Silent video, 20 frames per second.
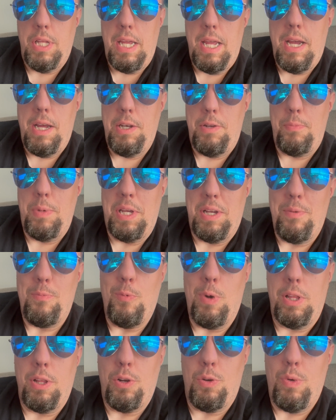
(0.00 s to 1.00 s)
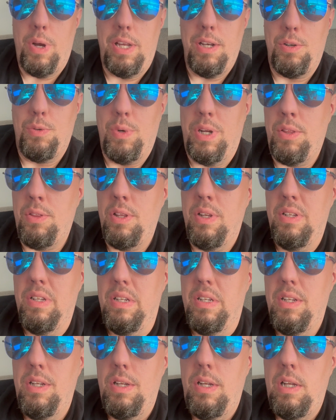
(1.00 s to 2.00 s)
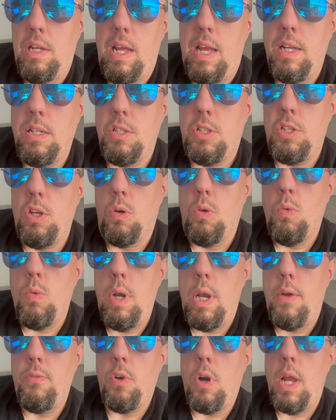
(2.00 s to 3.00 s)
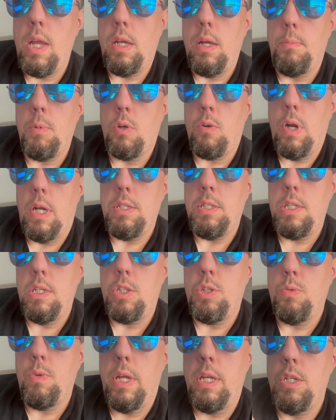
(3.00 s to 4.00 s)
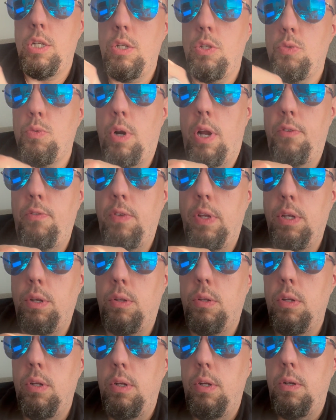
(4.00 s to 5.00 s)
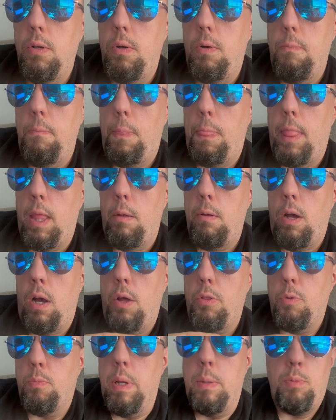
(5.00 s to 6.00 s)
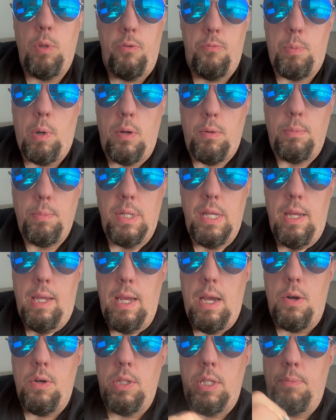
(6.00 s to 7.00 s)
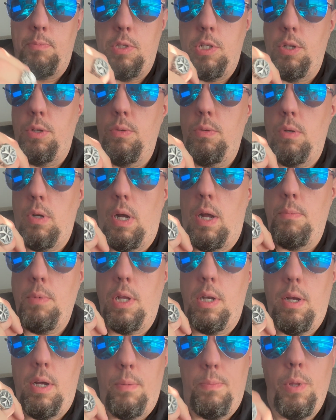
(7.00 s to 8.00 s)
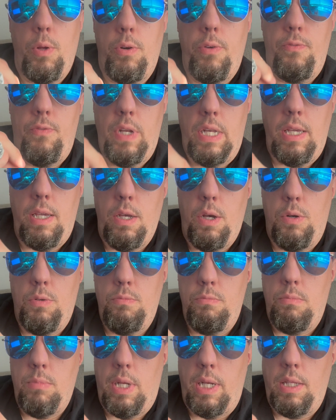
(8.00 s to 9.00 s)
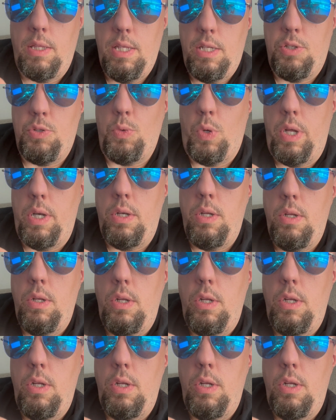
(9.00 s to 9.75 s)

had to become well acquainted with. And so whenever I come across situations where I feel other people have probably encountered them too, I'm going to upload a video like this one